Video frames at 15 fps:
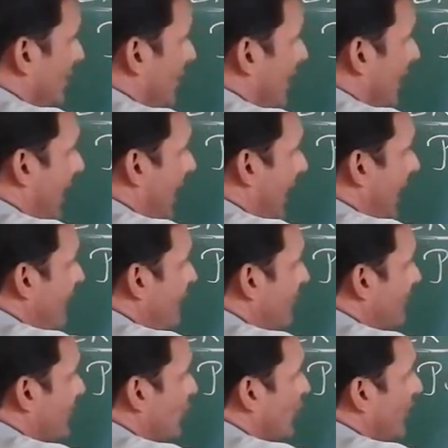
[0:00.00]
I will
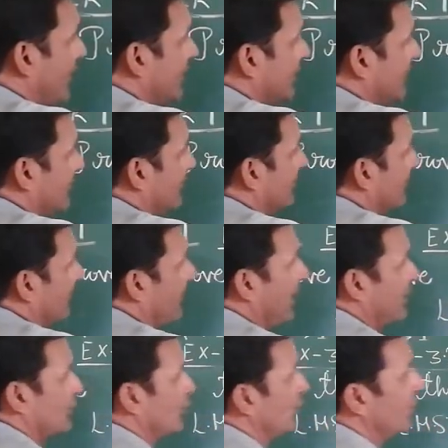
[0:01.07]
prove it by
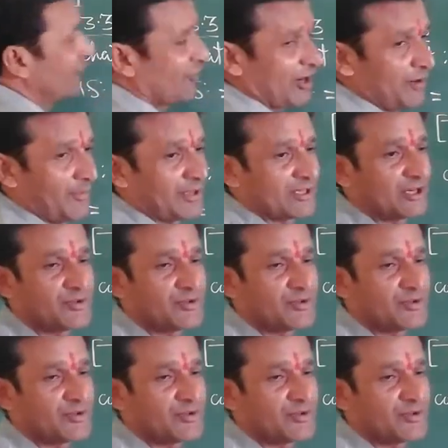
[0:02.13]
two different methods,